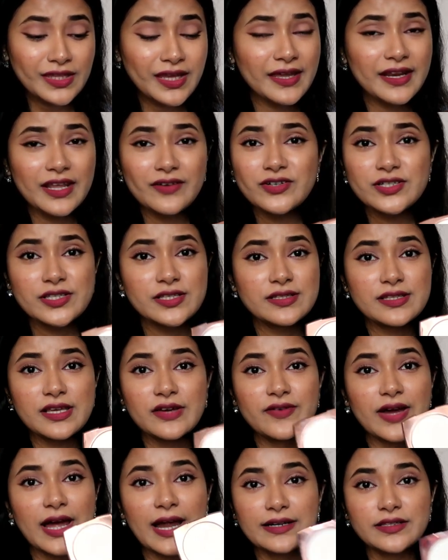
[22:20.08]
And ever since
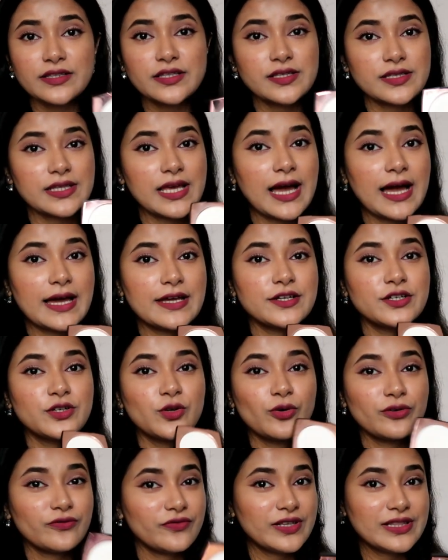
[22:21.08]
I've had this, I
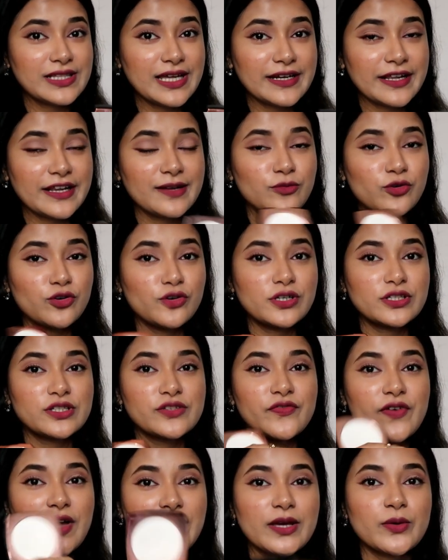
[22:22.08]
don't feel that anymore.
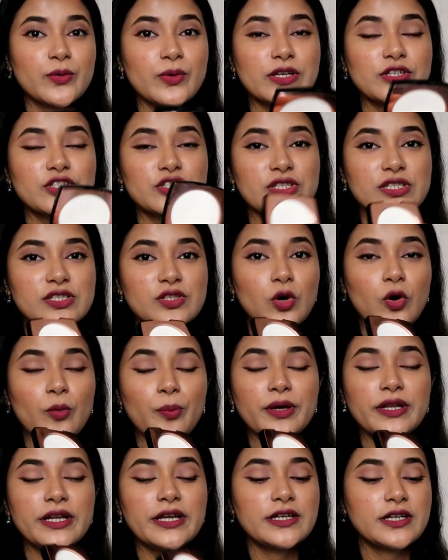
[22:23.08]
It's very quick. Just
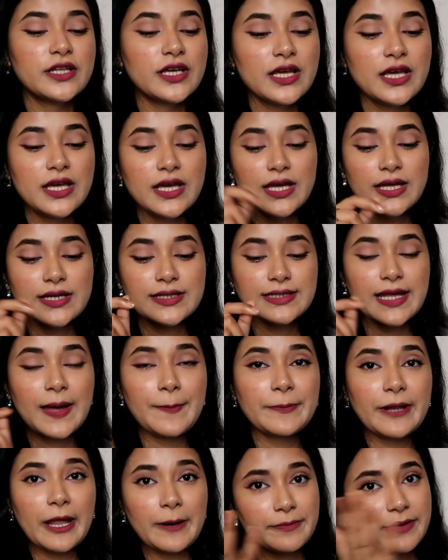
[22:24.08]
open it,
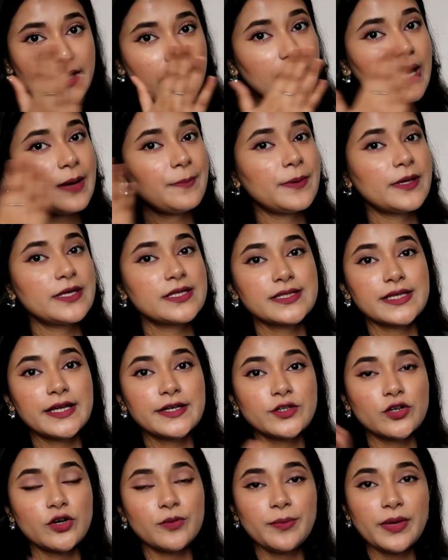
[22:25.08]
tap tap tap,
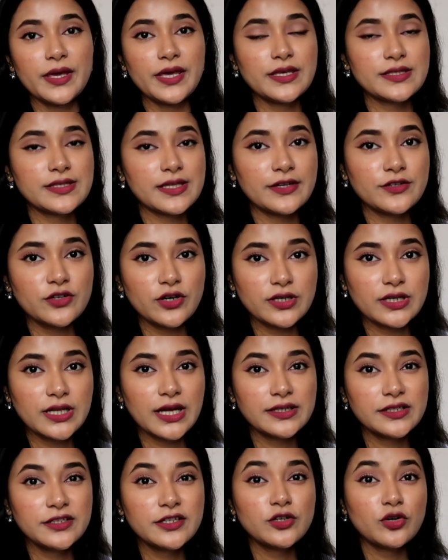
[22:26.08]
set your base, and you're
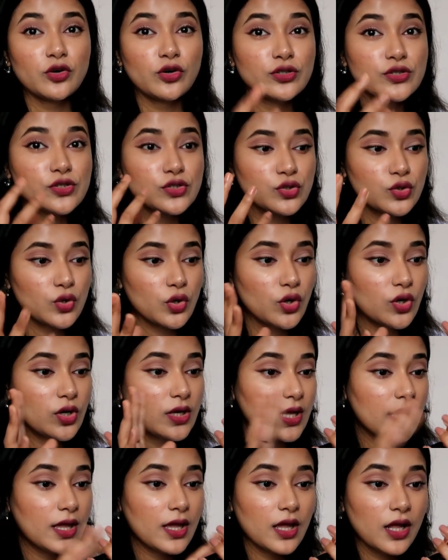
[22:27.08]
done. And it also
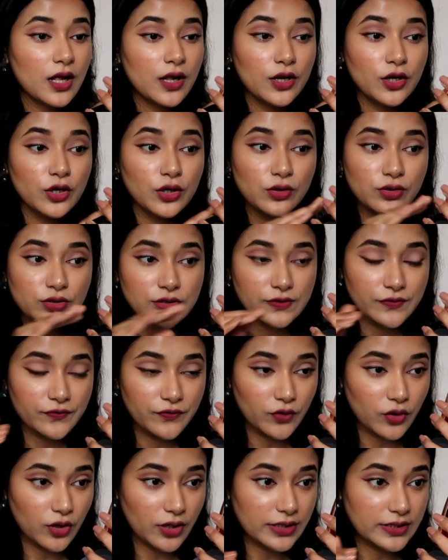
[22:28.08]
looks
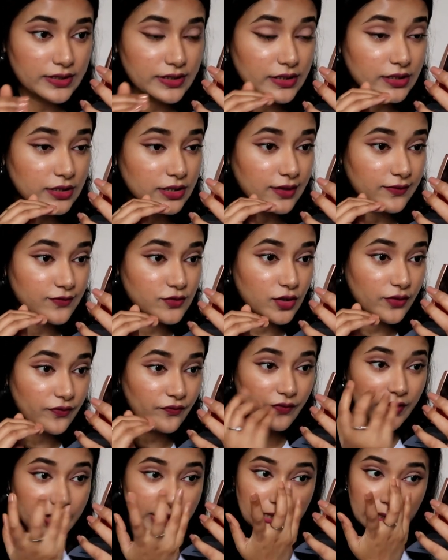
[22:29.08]
flawless. It gives you a
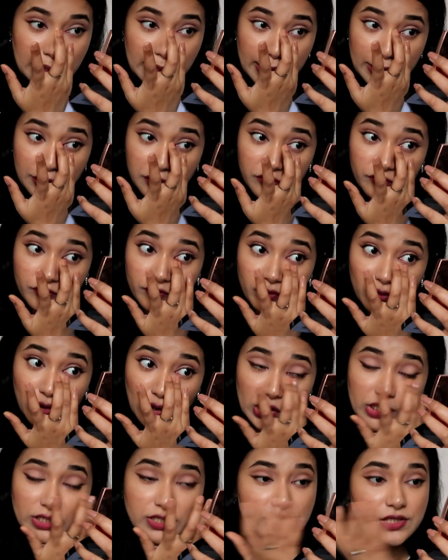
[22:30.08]
very like
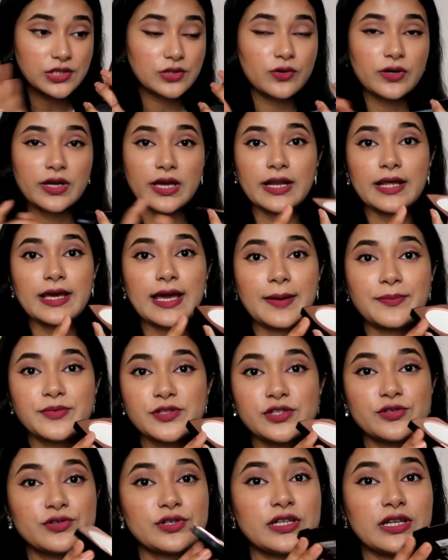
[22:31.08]
flawless look, and I
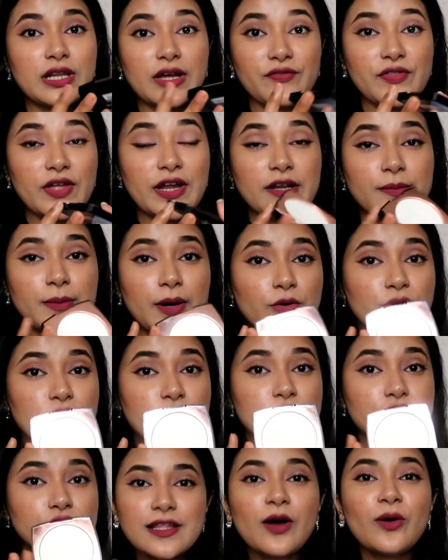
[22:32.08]
absolutely love that about
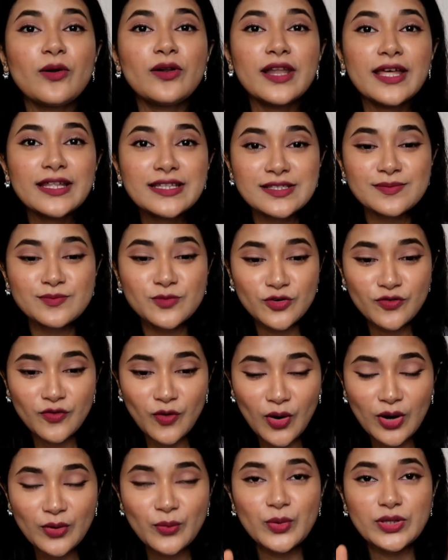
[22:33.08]
it. Now let's move
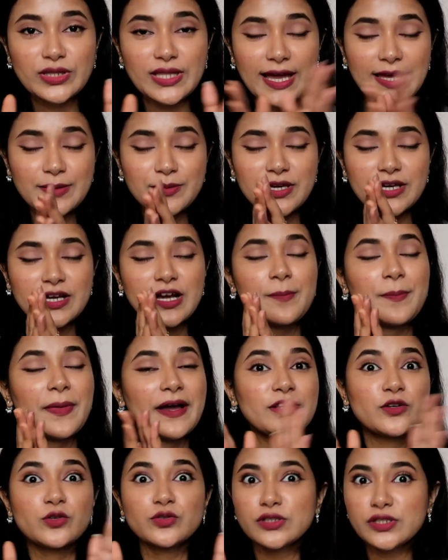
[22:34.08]
on with eye makeup.
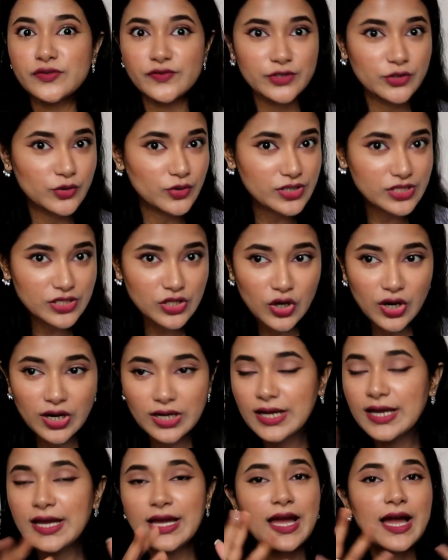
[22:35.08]
I know this video is
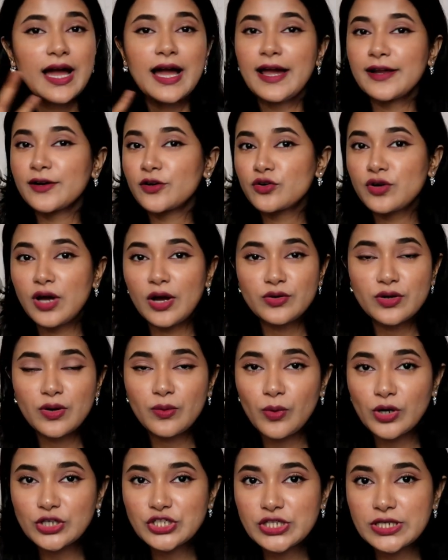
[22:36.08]
long. I don't know how
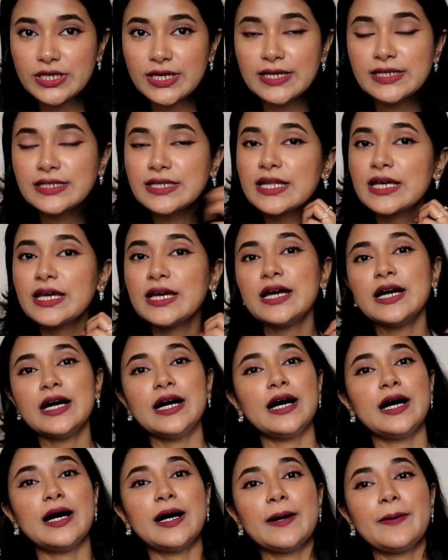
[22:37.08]
you're watching it,
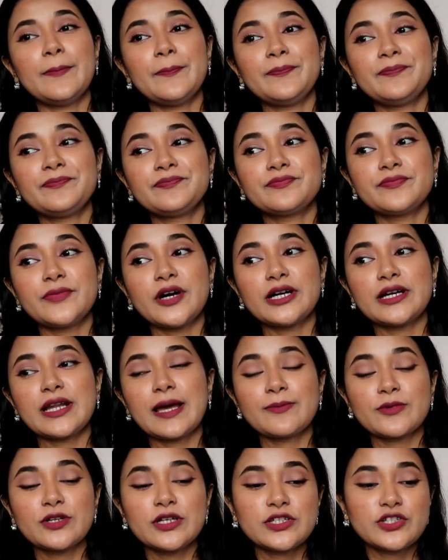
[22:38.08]
but
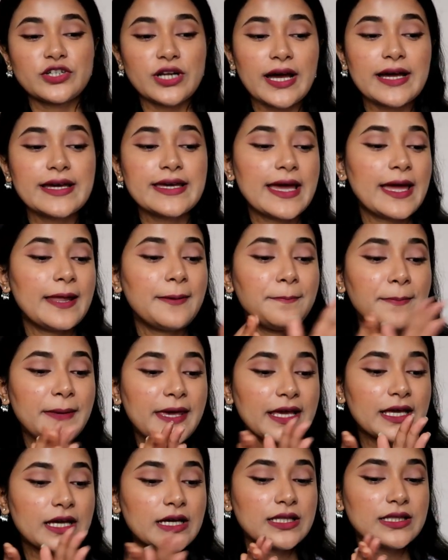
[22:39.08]
I'm gonna try and
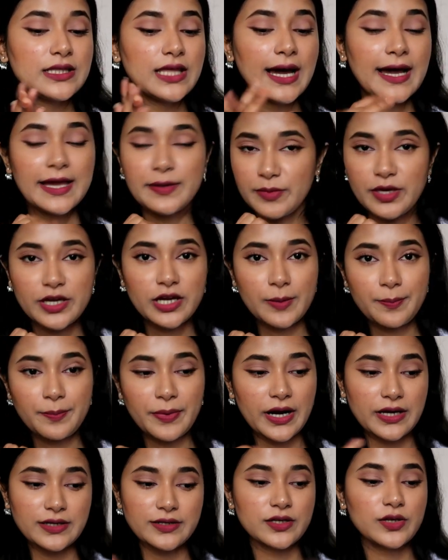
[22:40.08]
make the eye makeup
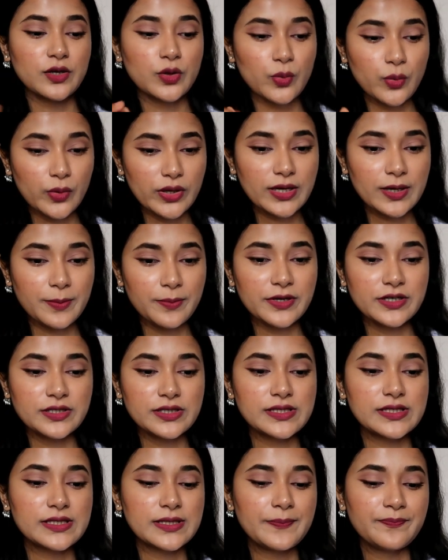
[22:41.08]
part quick,
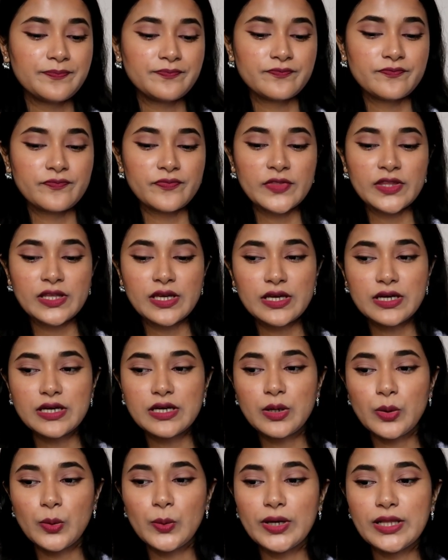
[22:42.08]
because,
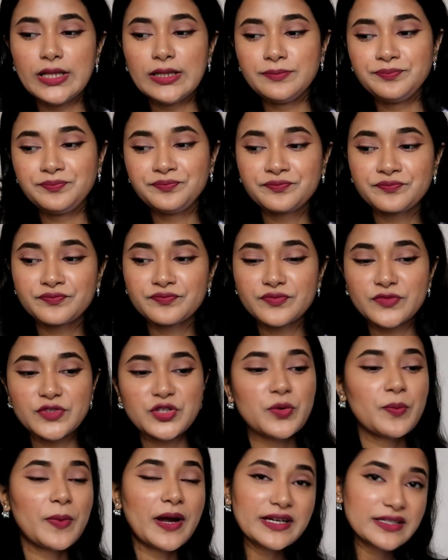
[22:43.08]
well,
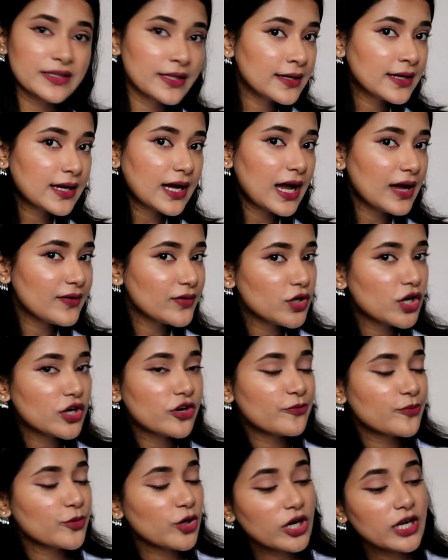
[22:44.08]
you might think I have a
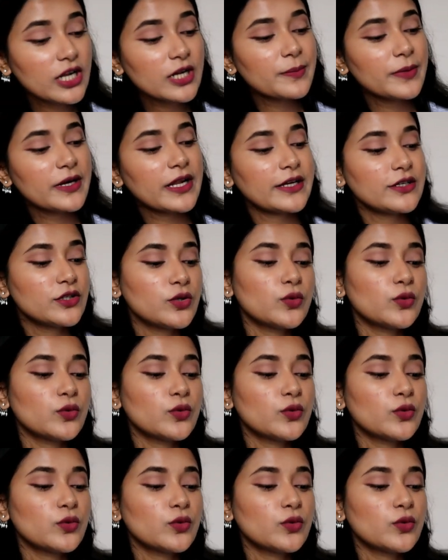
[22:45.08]
lot of product, but I